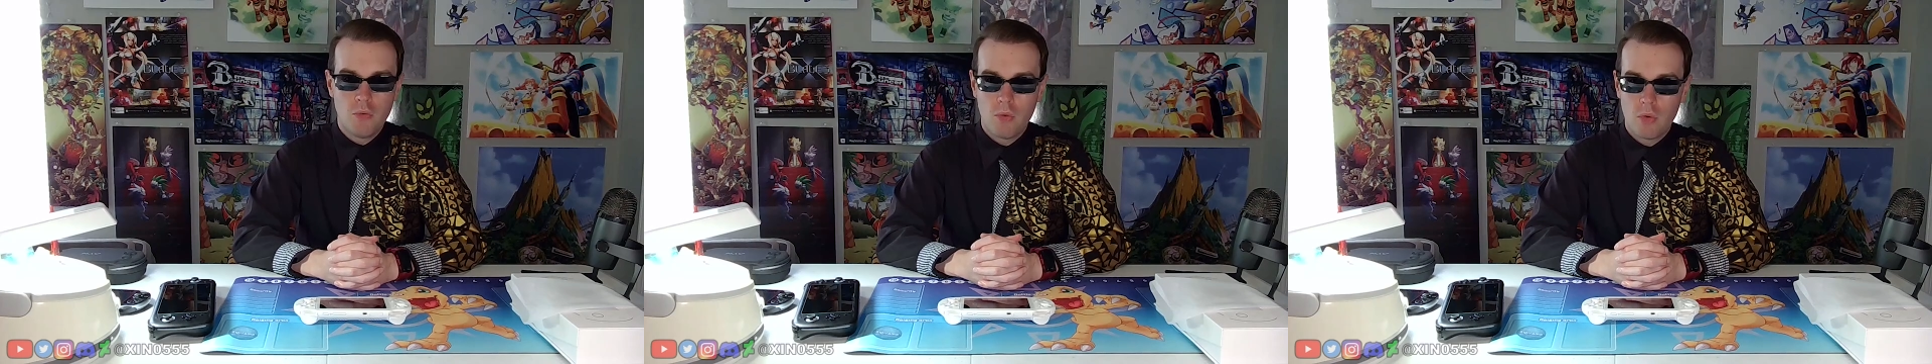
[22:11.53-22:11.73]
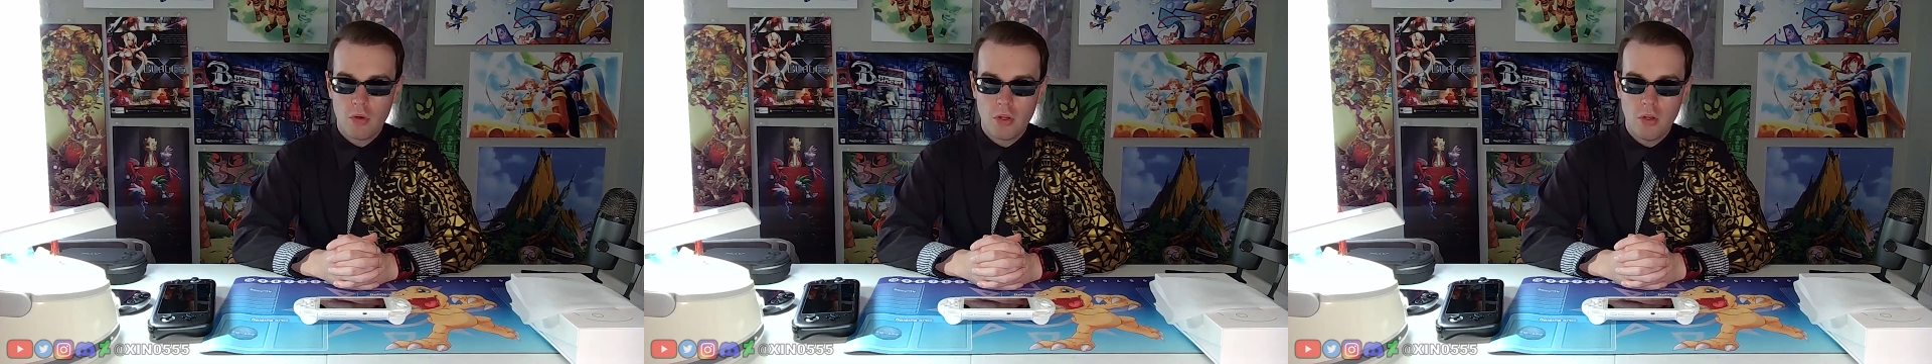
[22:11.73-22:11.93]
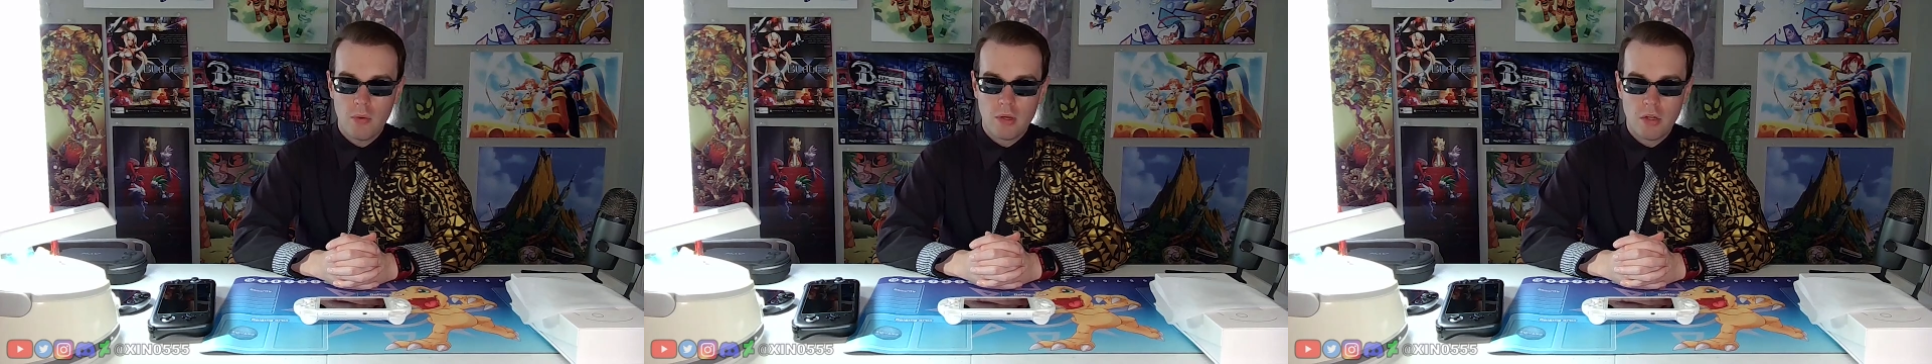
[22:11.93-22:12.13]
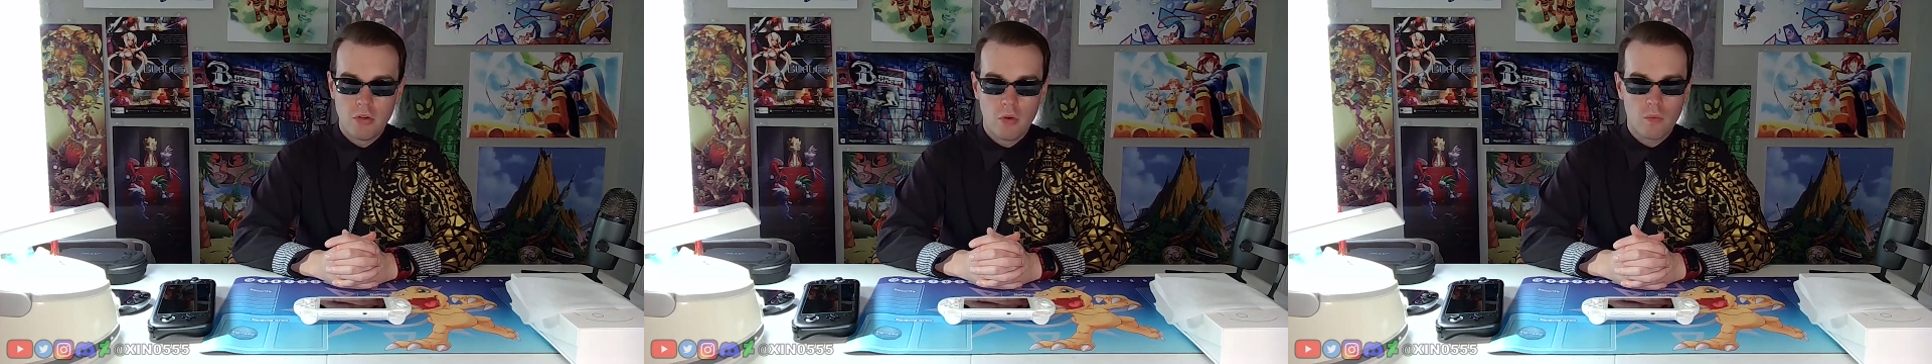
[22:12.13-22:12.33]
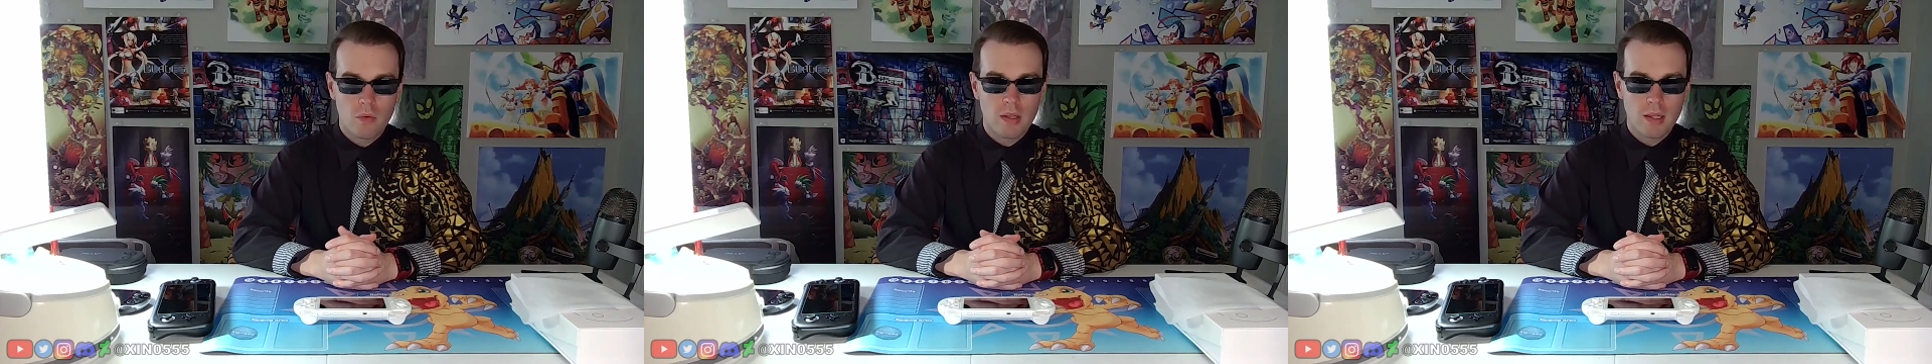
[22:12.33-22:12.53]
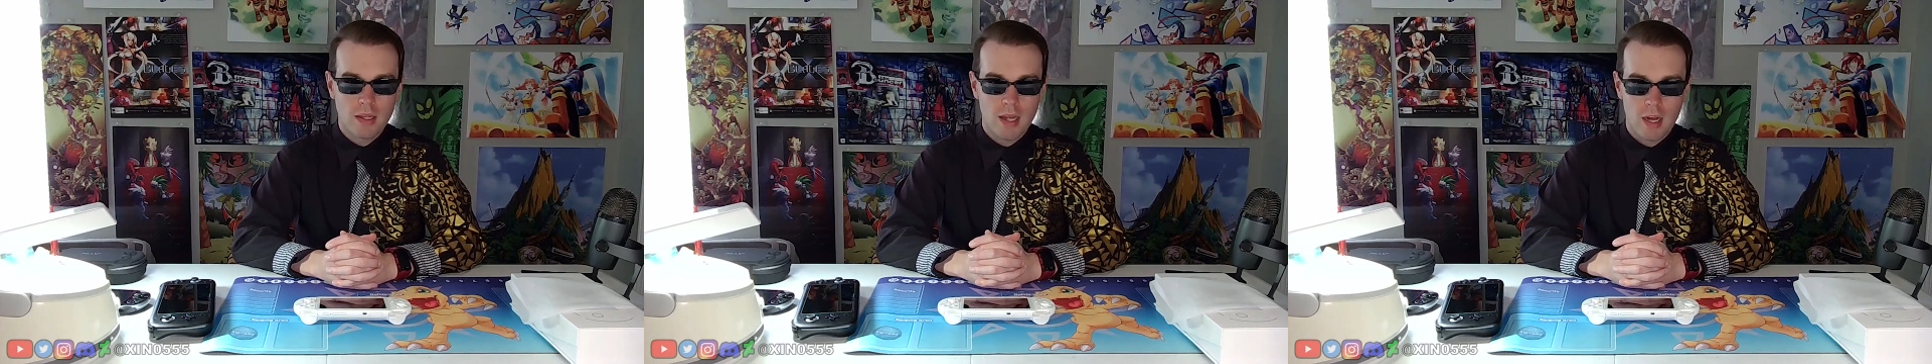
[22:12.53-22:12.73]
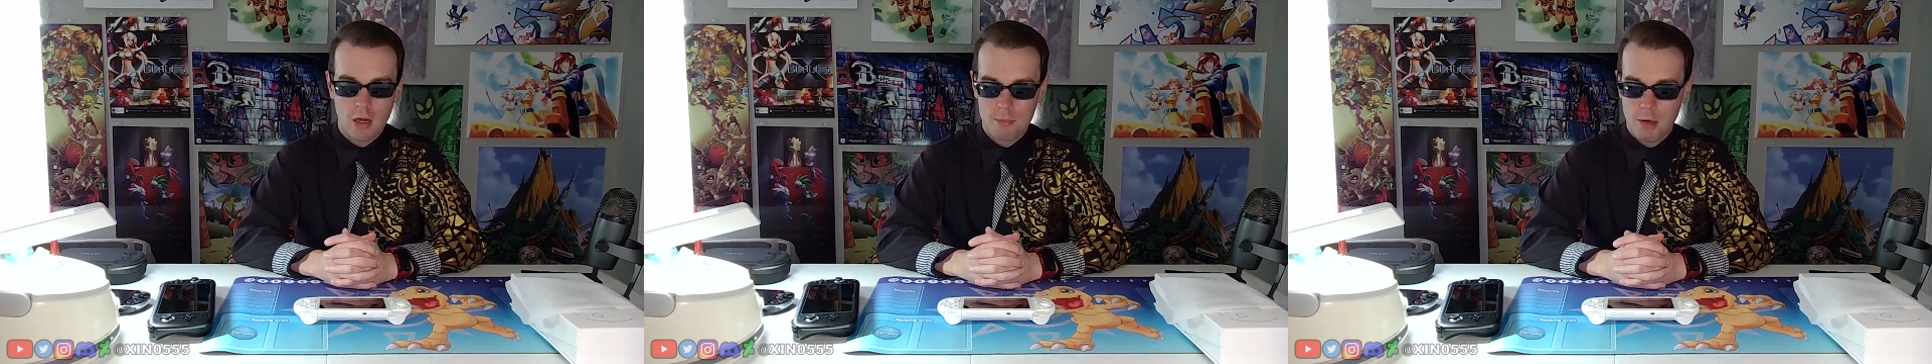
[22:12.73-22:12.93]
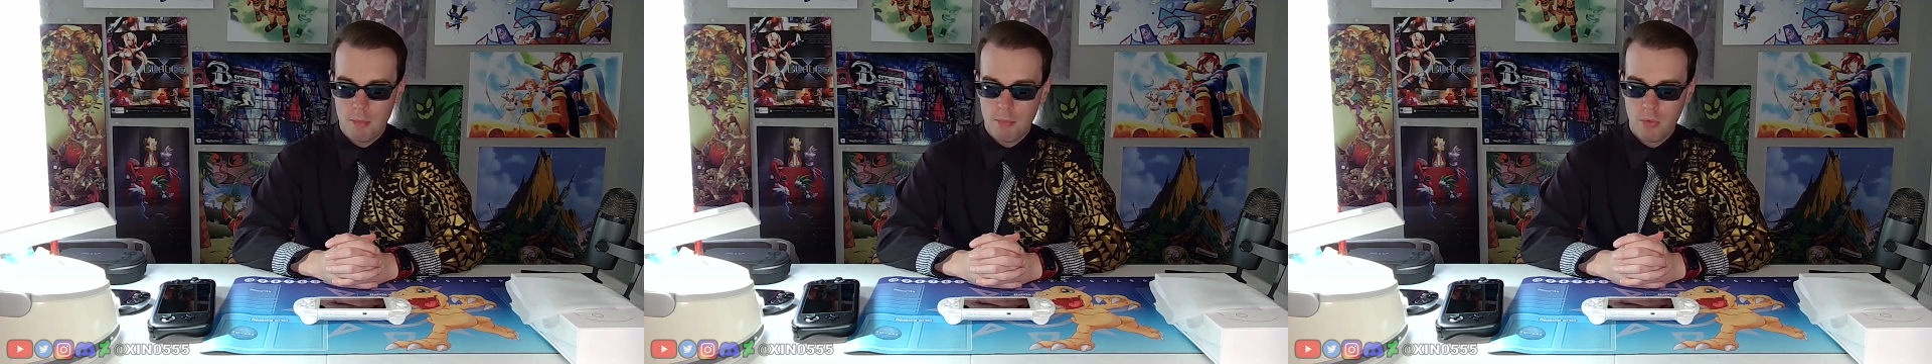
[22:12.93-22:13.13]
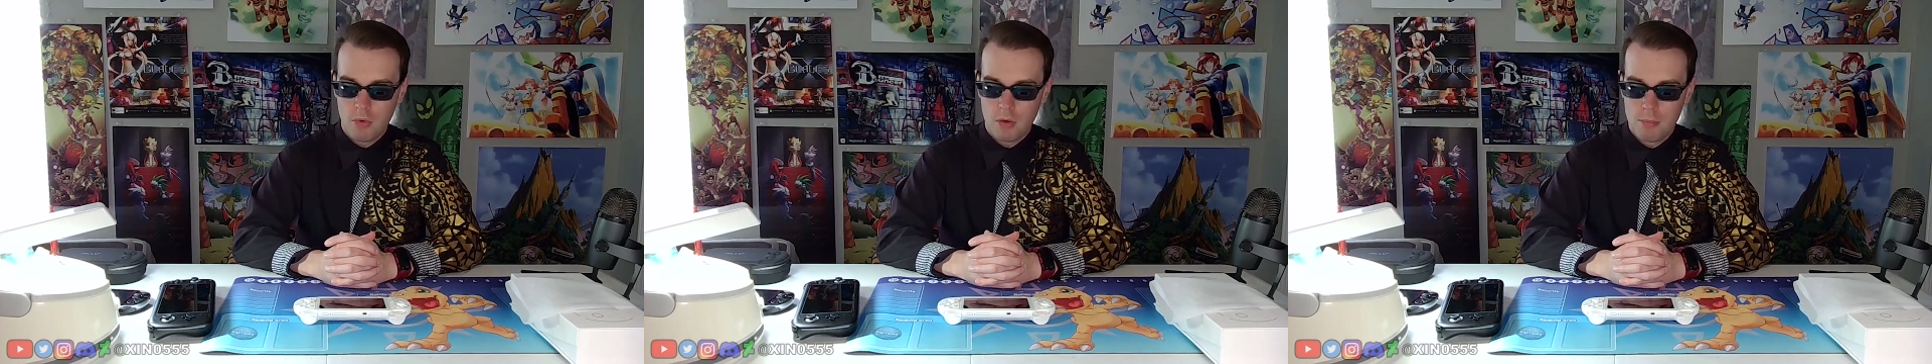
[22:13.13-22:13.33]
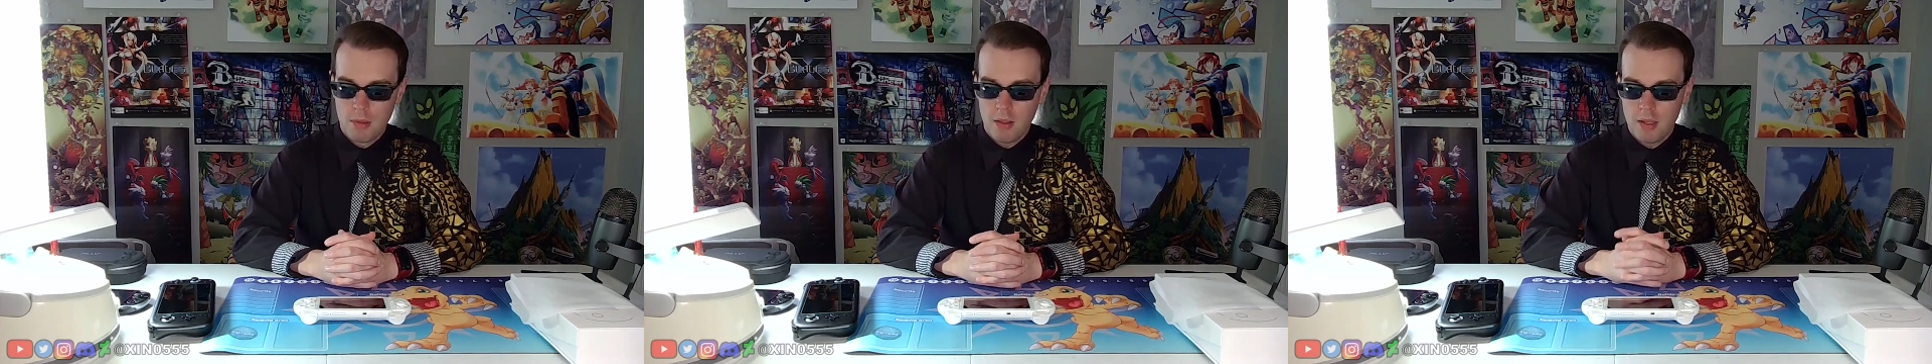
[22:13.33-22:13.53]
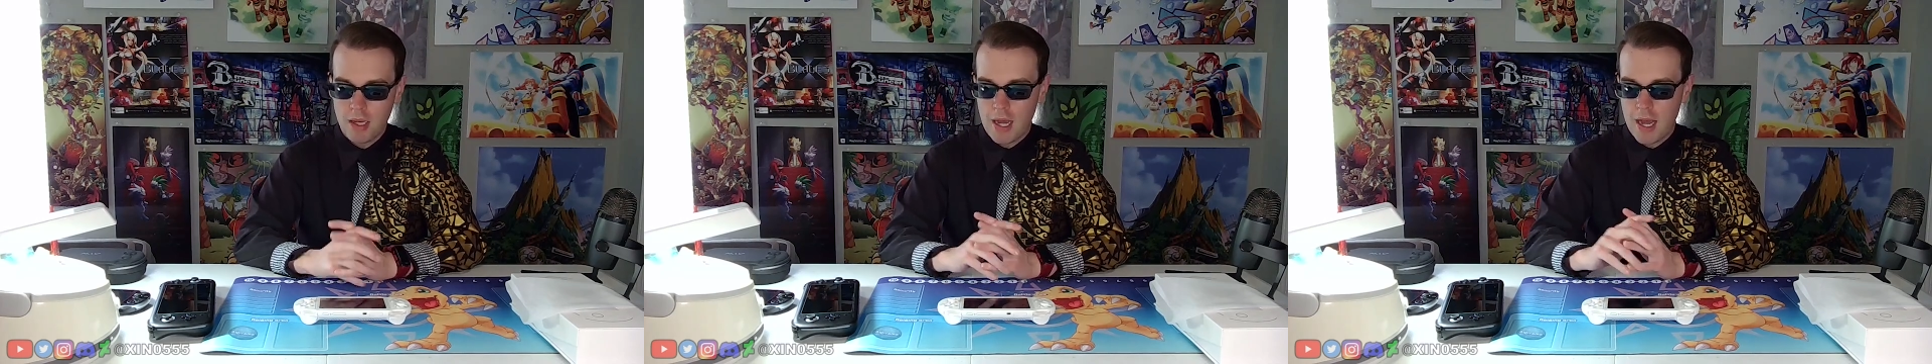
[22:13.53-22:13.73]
for you and you don't really care about portability,